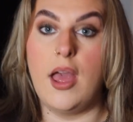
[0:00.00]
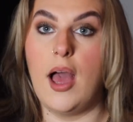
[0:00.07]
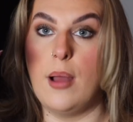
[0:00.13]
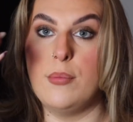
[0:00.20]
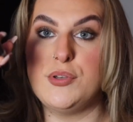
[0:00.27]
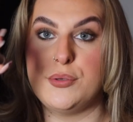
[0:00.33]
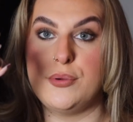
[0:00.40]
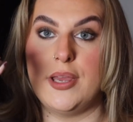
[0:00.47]

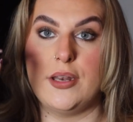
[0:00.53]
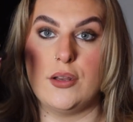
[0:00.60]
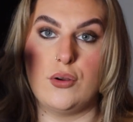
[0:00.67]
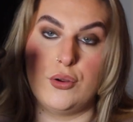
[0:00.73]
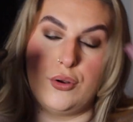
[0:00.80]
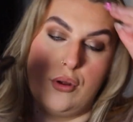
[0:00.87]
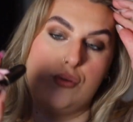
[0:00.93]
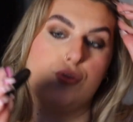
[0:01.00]
I'm doing
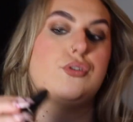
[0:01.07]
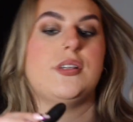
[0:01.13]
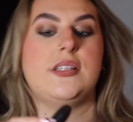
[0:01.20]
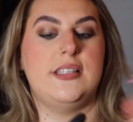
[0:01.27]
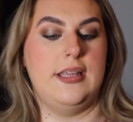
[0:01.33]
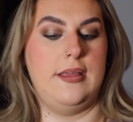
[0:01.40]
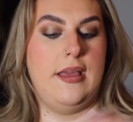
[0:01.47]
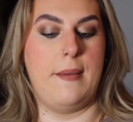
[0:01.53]
good old
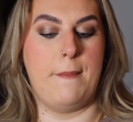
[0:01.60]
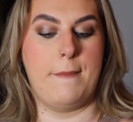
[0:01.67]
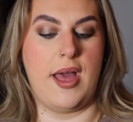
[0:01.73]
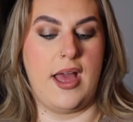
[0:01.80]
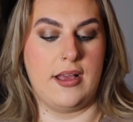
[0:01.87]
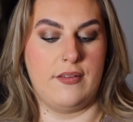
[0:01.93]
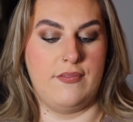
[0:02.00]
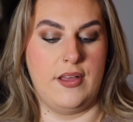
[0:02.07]
trusty
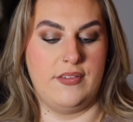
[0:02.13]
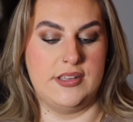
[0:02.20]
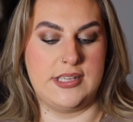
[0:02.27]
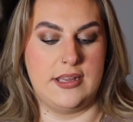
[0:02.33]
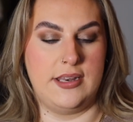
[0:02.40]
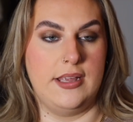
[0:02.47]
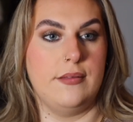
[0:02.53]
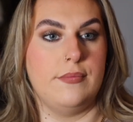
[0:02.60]
MAC Velvet
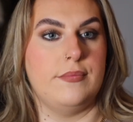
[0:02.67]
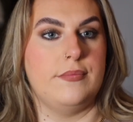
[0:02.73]
Teddy.